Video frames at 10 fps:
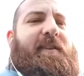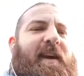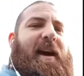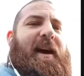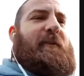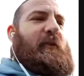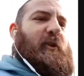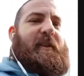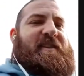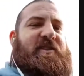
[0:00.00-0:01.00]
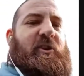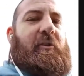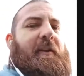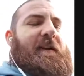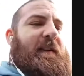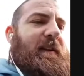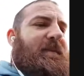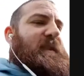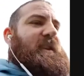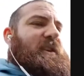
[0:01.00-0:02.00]
the night before, let's call it.
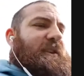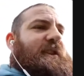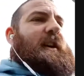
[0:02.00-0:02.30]
So